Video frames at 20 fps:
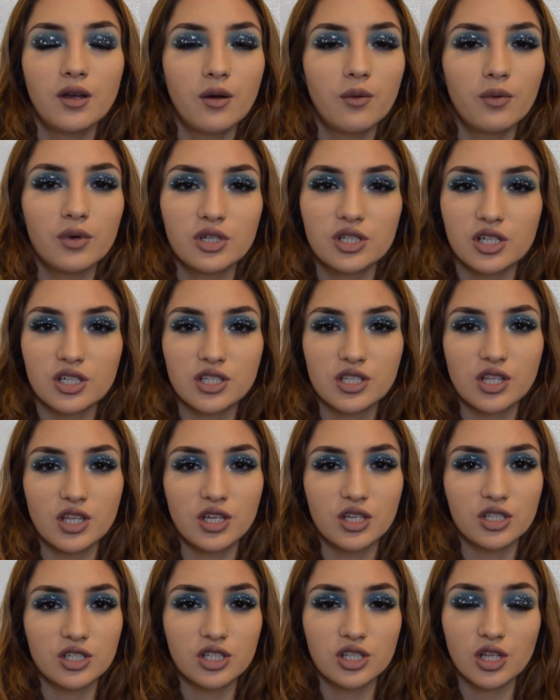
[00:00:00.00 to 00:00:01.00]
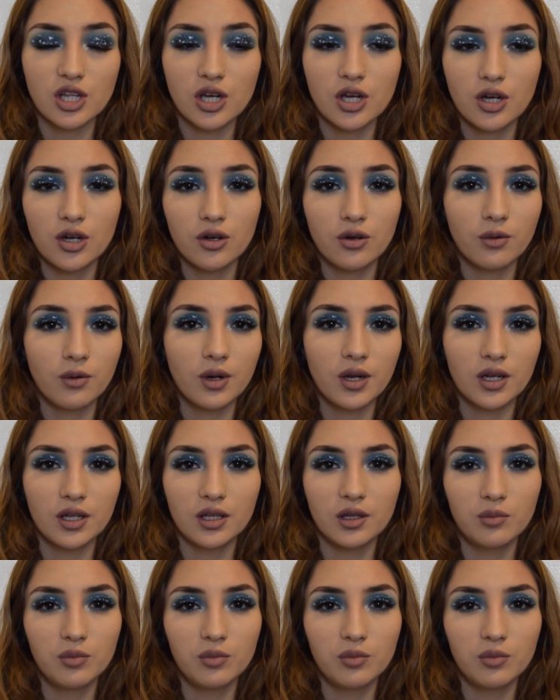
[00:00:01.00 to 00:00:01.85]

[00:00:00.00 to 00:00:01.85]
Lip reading: with just the snow and the